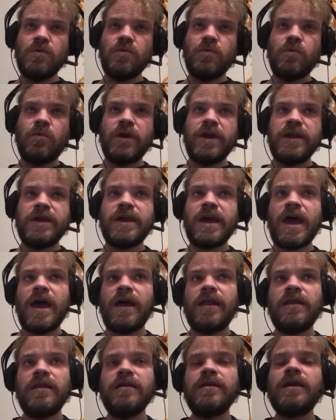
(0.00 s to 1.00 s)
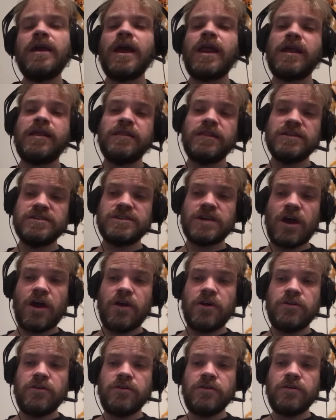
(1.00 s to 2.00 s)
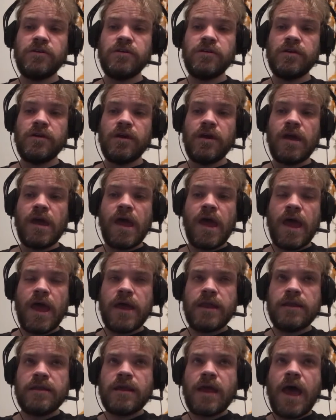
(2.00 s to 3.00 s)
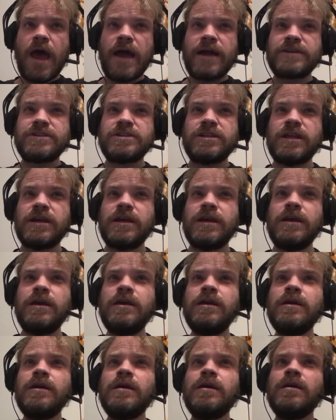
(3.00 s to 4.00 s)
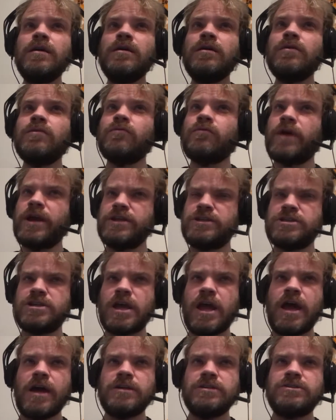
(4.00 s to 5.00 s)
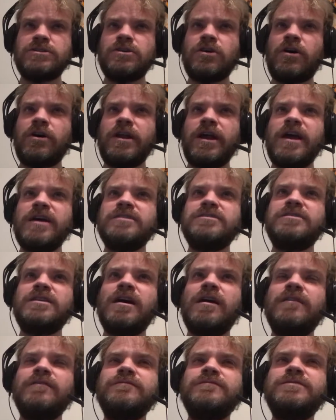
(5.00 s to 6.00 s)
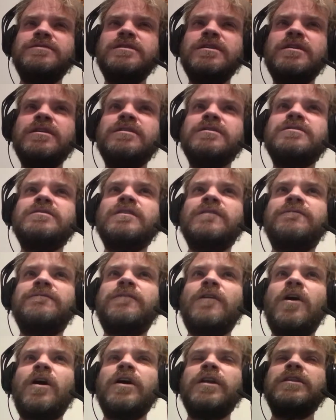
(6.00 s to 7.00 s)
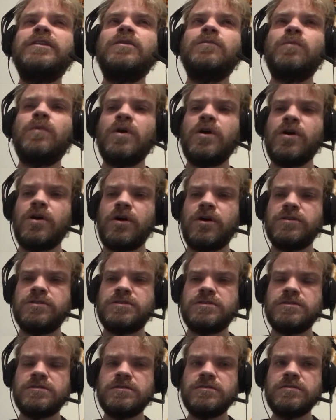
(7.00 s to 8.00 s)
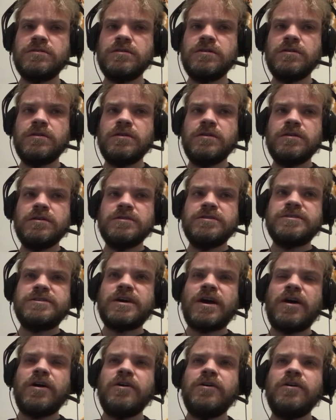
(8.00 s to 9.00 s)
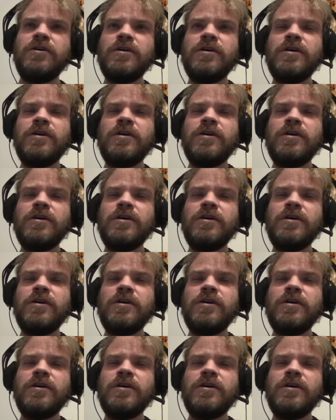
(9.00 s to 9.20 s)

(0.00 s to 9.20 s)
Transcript: we can get in the zone and actually reach outside ourselves to find the words. So